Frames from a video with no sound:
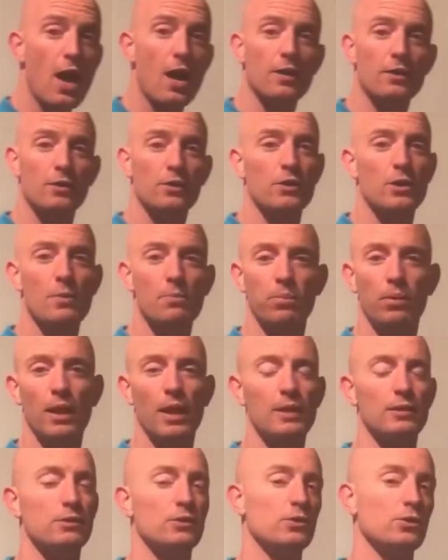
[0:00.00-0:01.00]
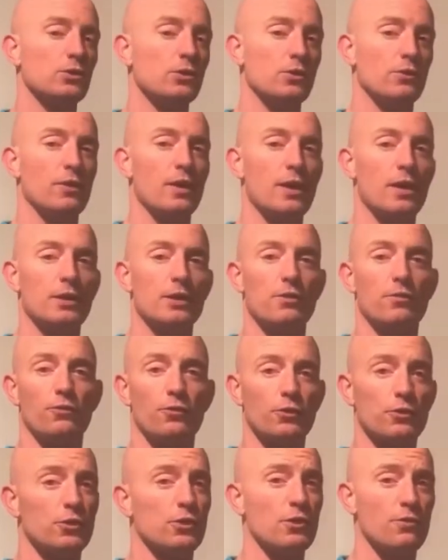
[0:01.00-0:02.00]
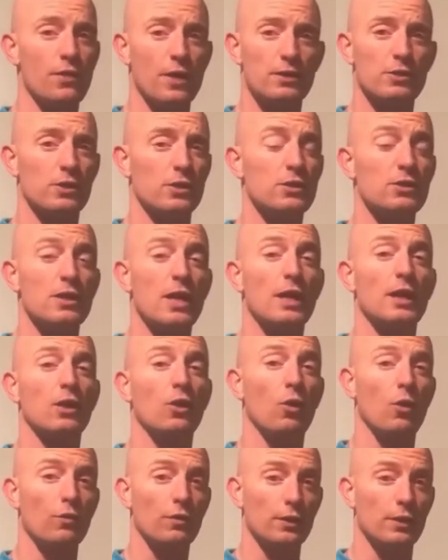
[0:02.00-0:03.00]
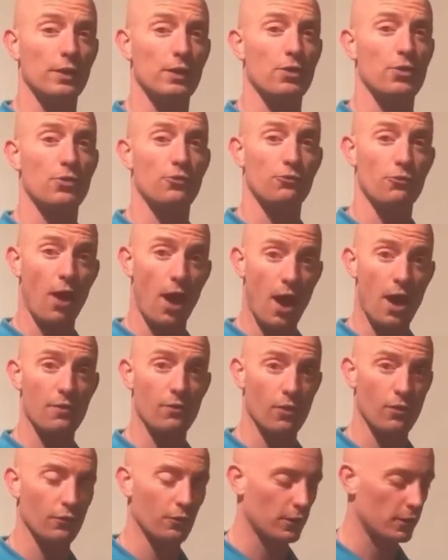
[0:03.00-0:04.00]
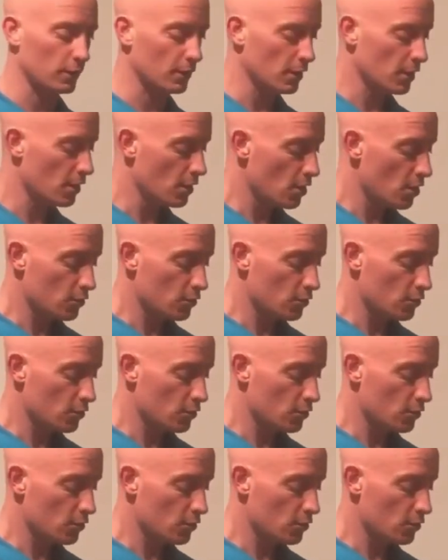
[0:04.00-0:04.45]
garden, your plants, your fruits, your veggies, they love it, they thrive off it.